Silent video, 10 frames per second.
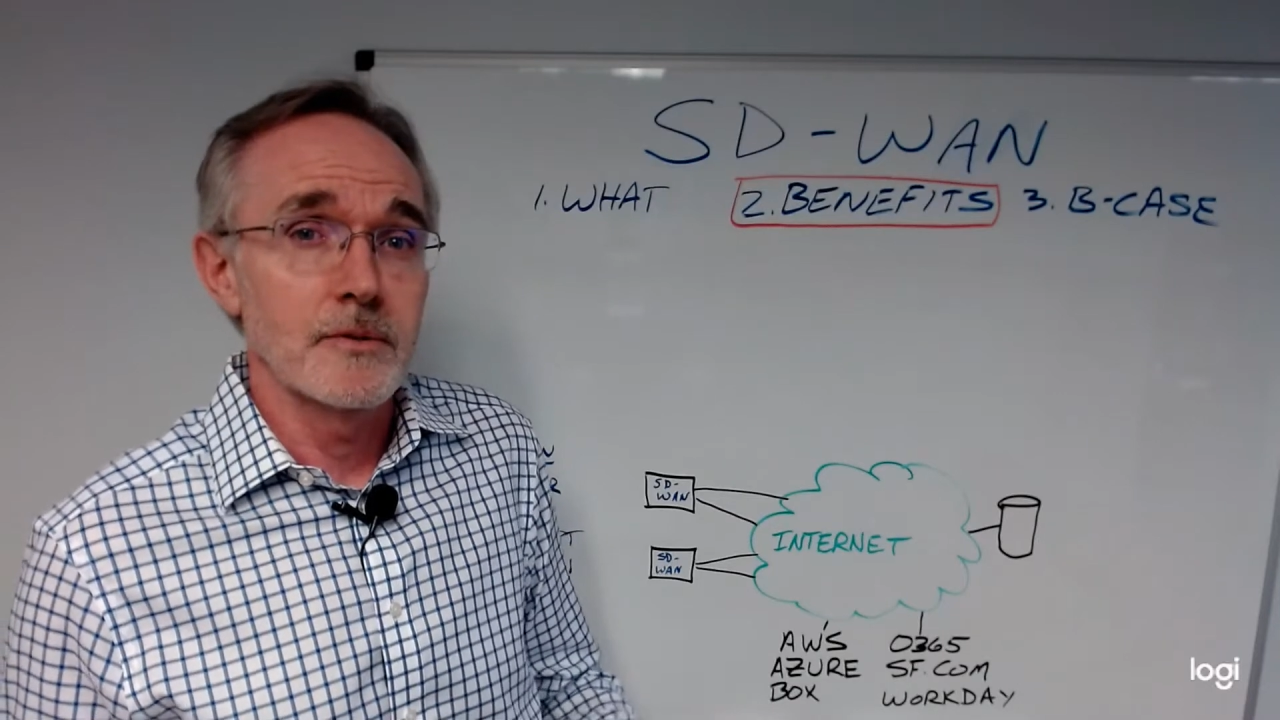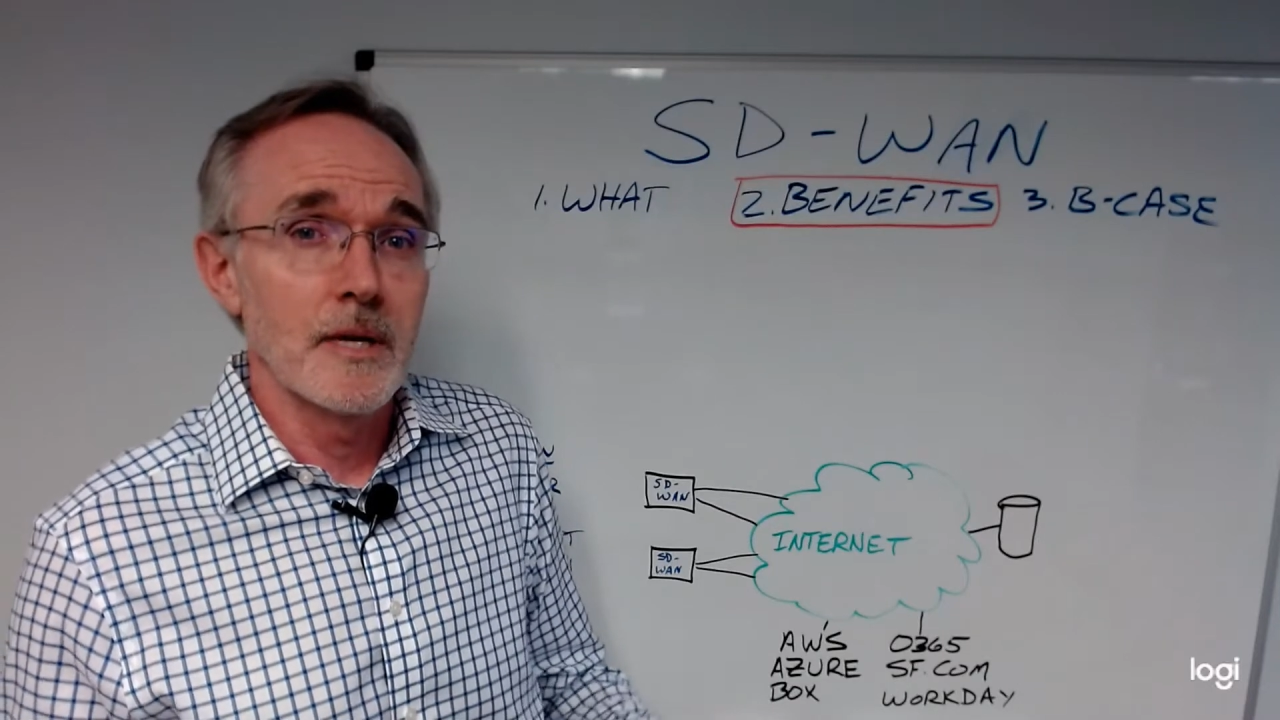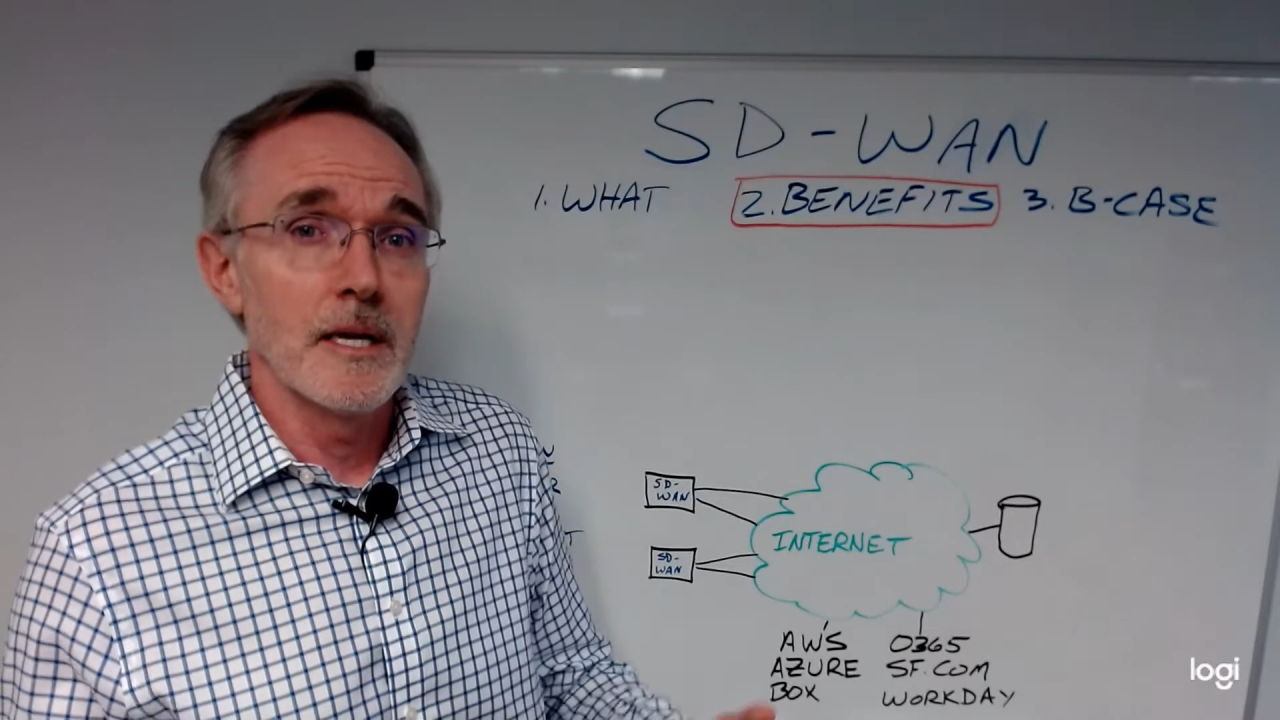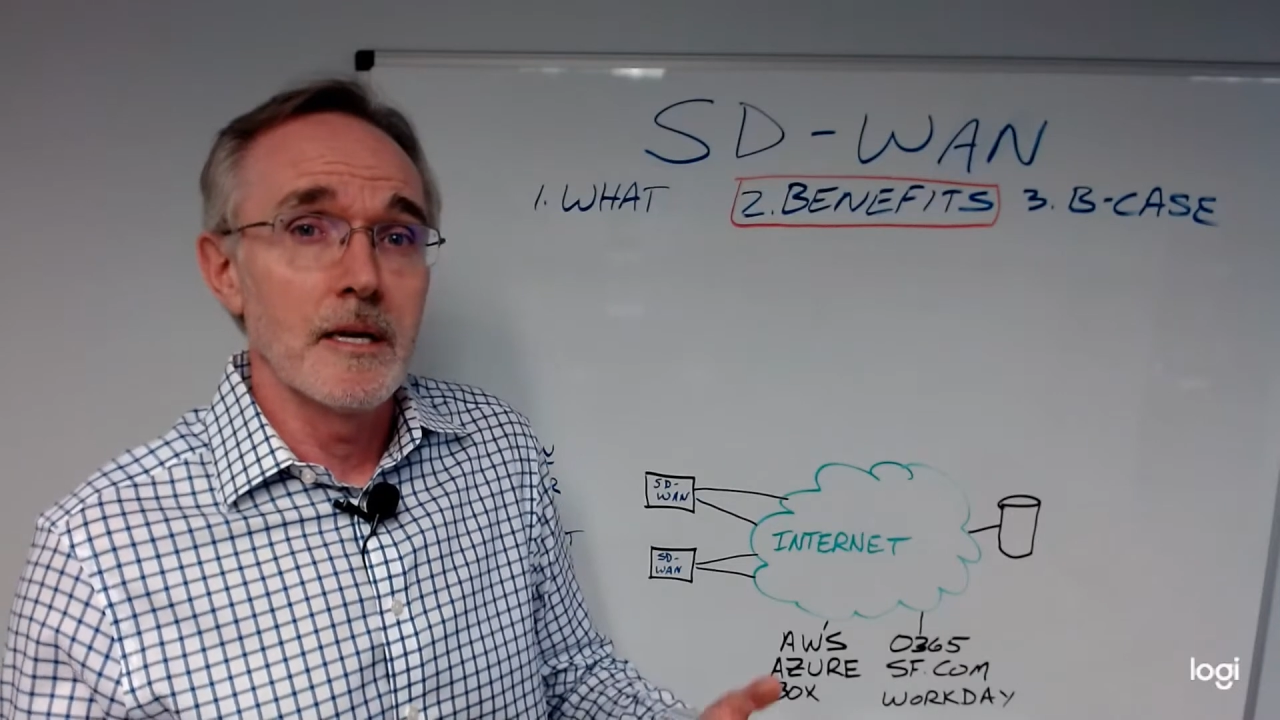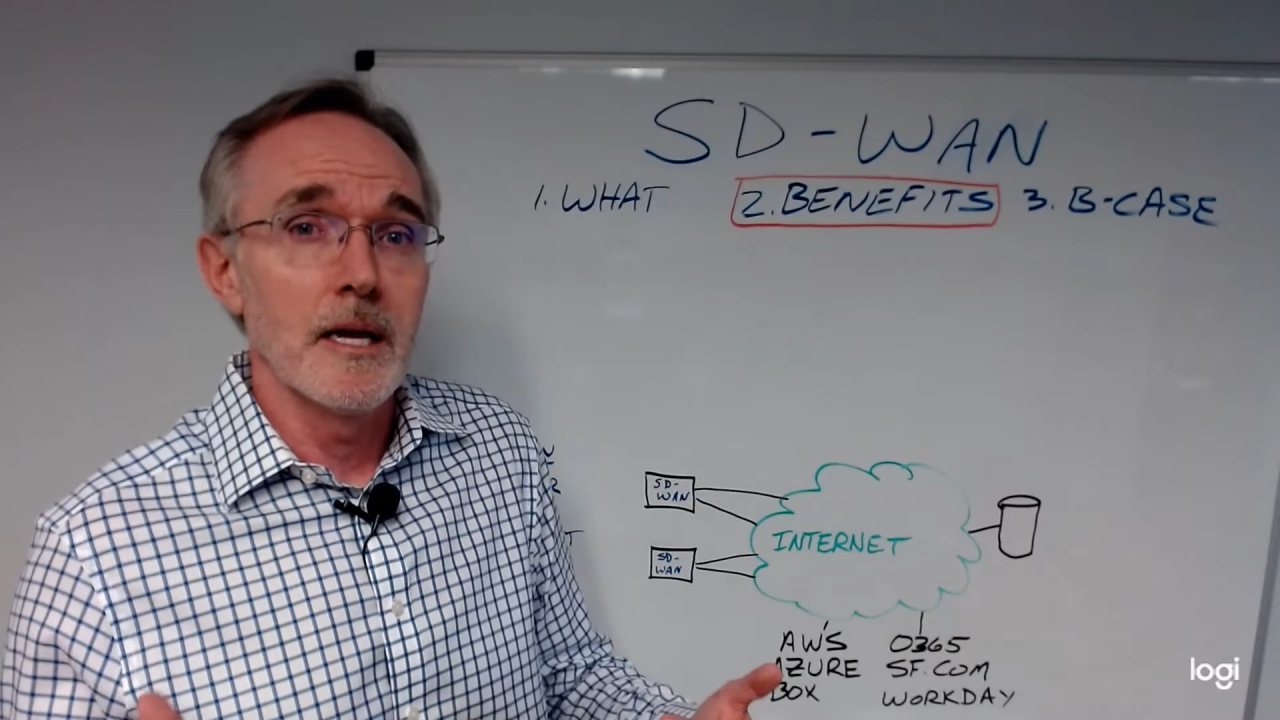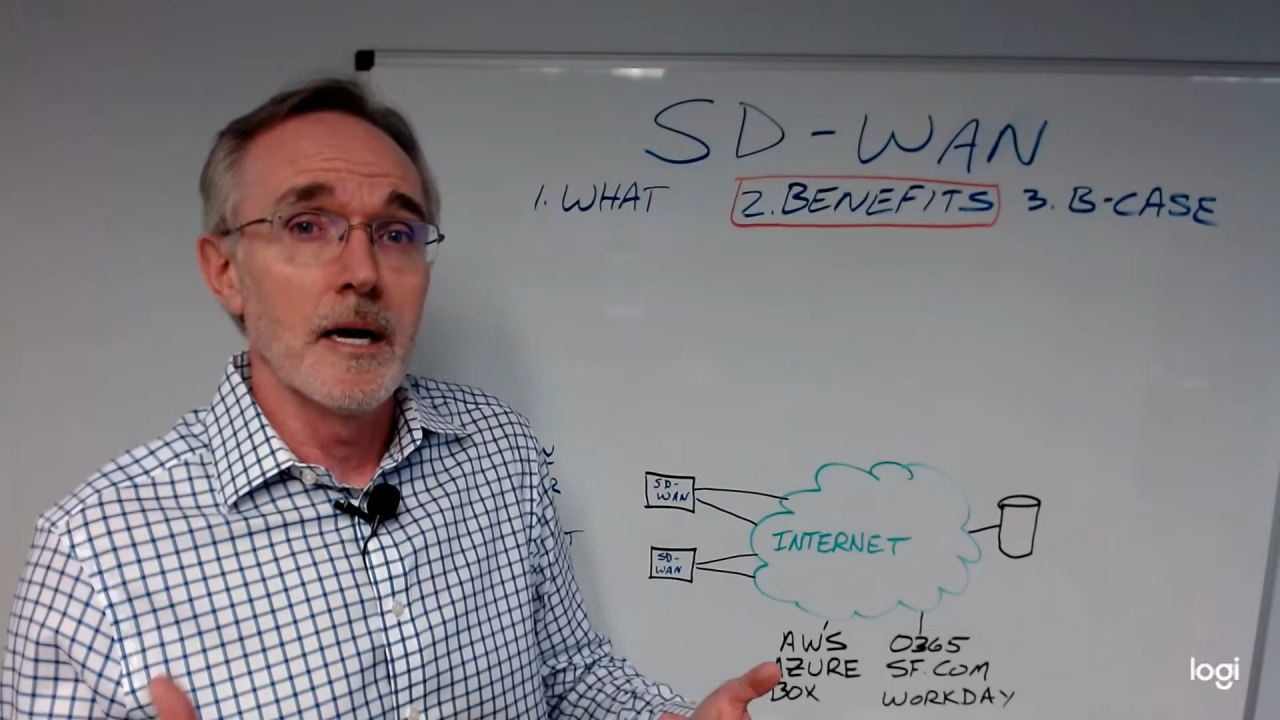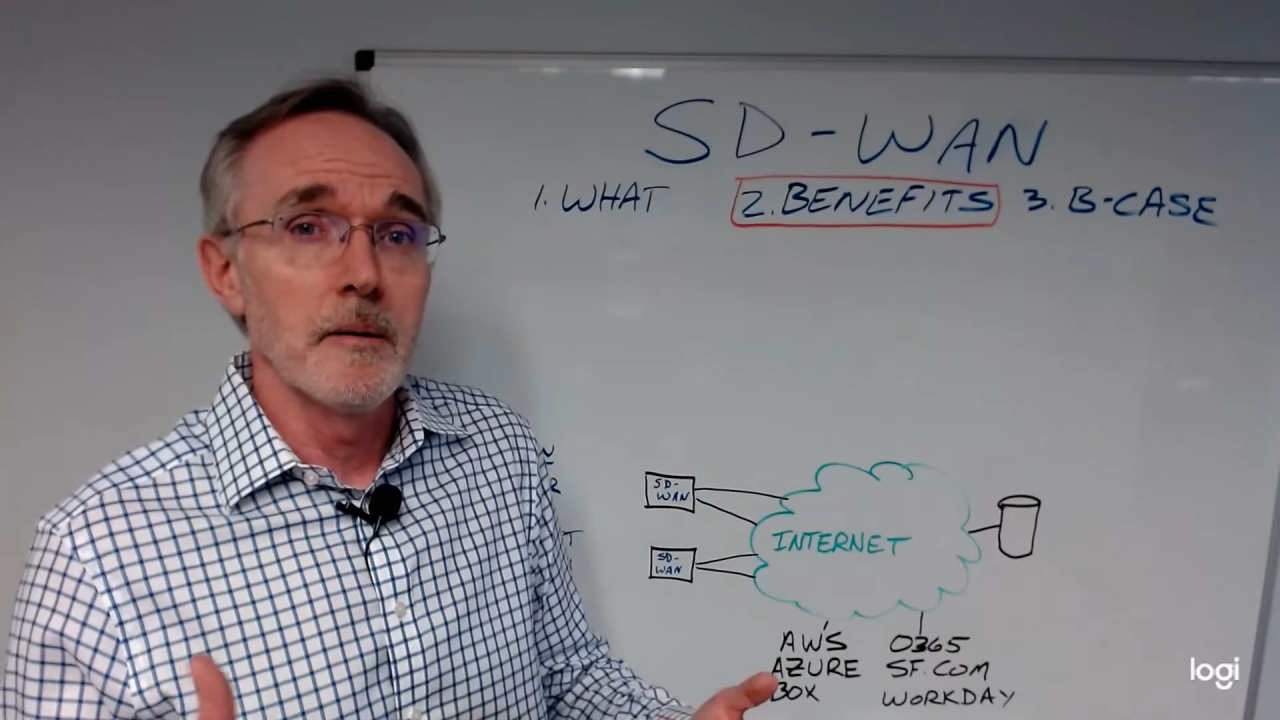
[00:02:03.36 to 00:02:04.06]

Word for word: and